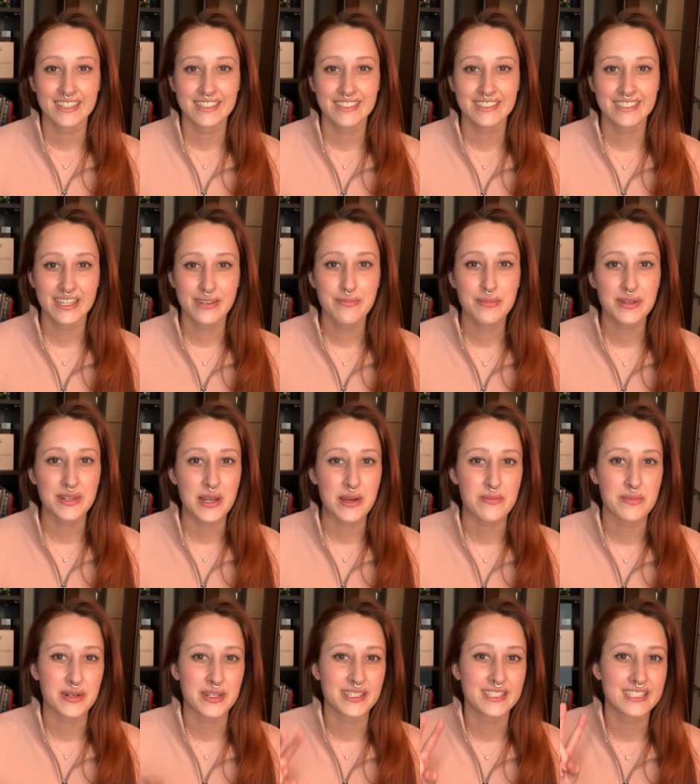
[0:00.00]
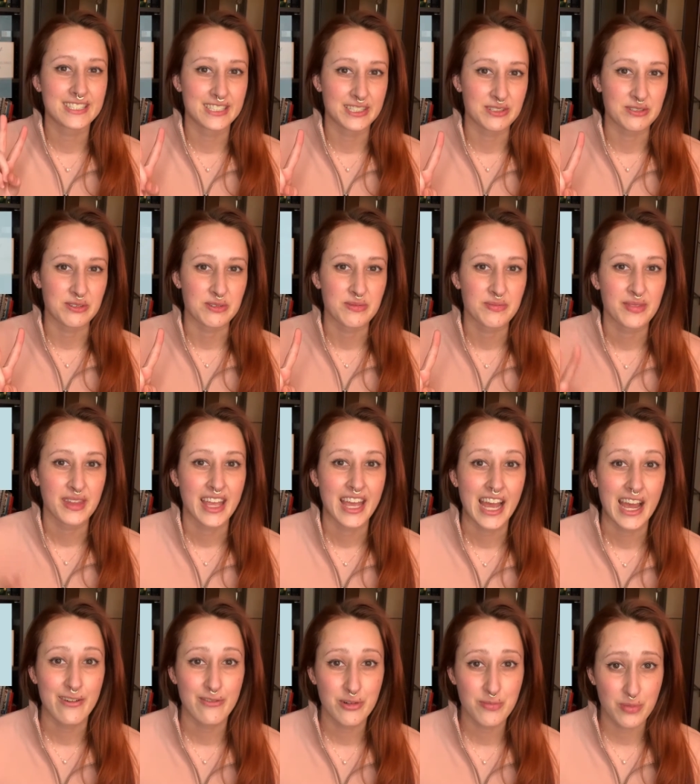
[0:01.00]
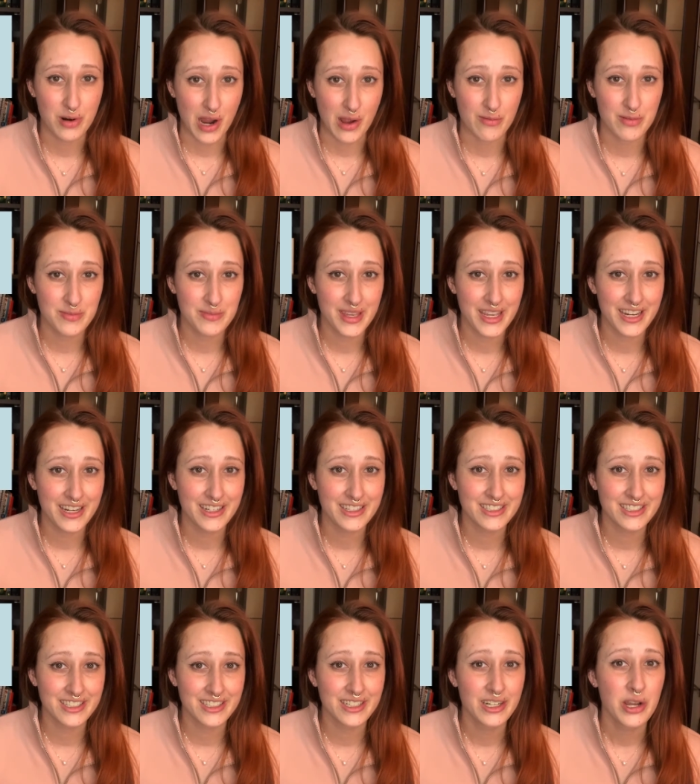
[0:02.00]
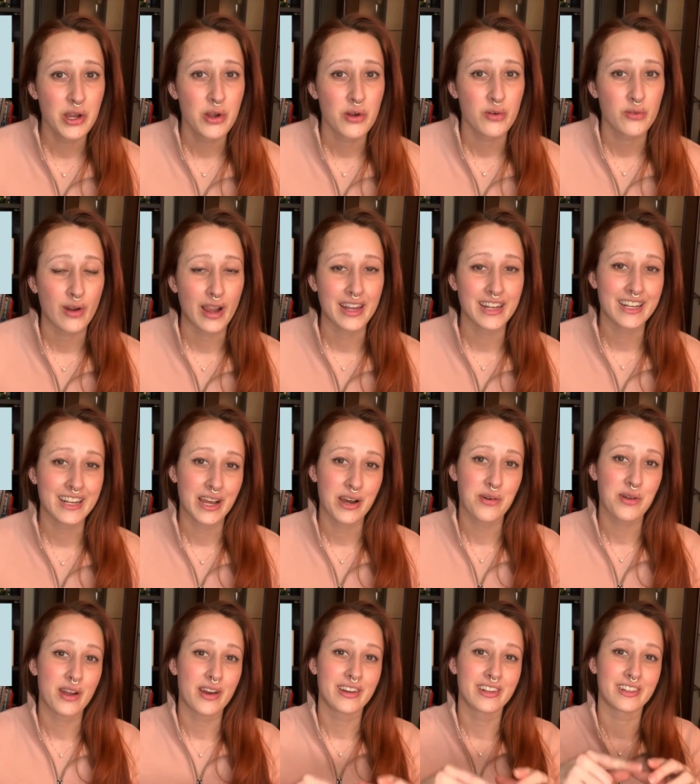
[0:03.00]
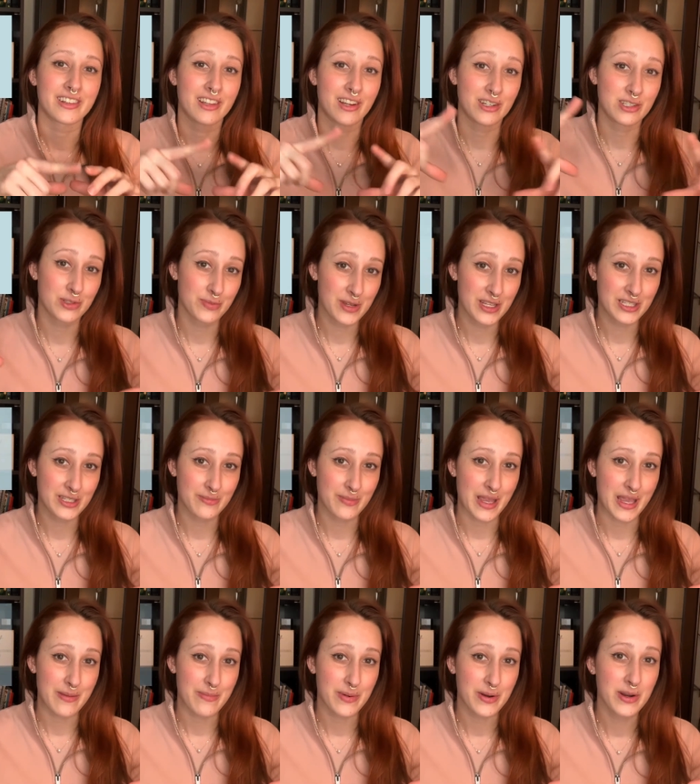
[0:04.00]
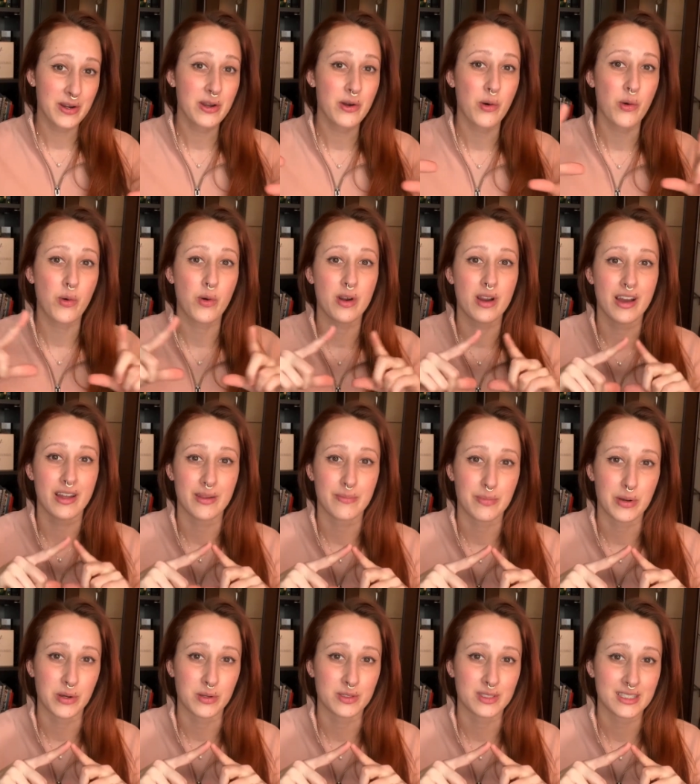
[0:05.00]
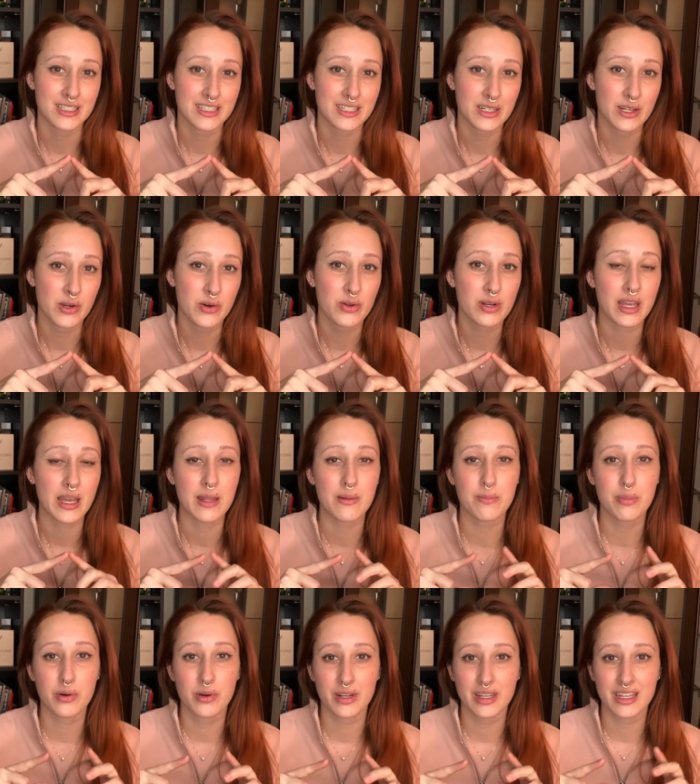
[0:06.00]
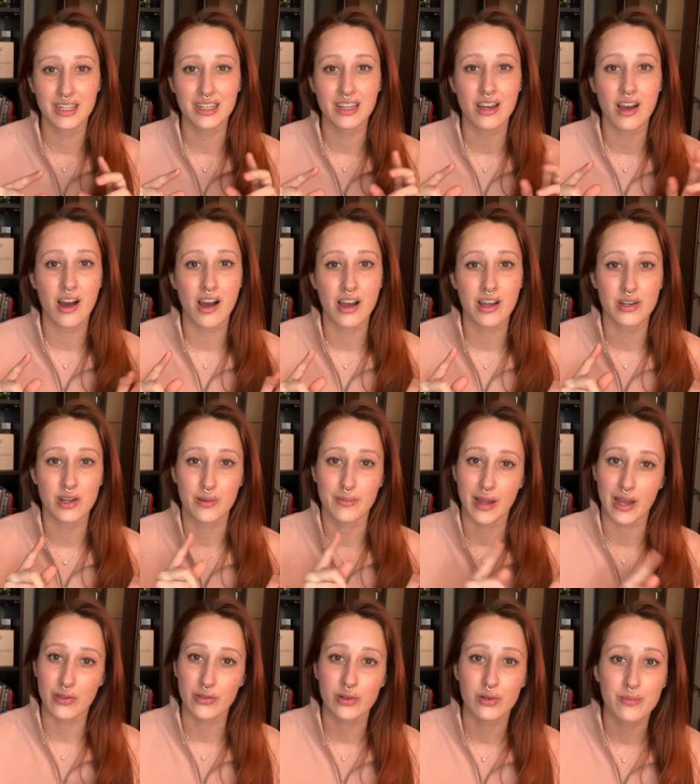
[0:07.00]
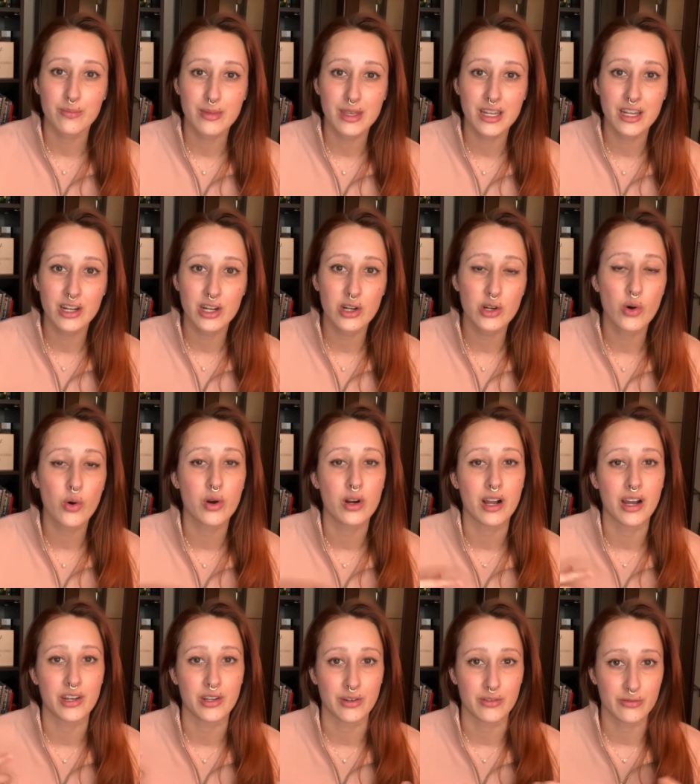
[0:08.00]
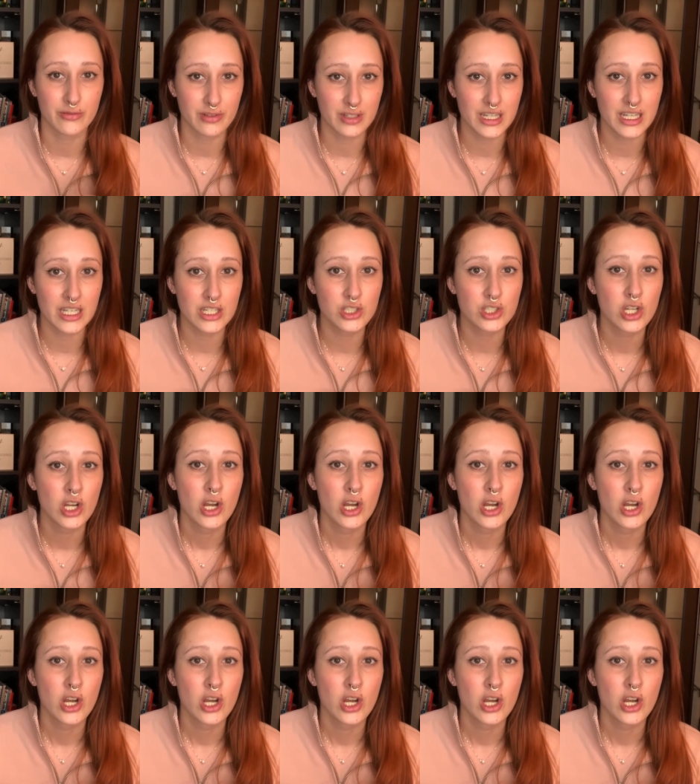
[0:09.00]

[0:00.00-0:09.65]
Tip number 2. Have a problem character, write it out on a larger piece of paper or on a post-it note and put it on your bathroom mirror or on your fridge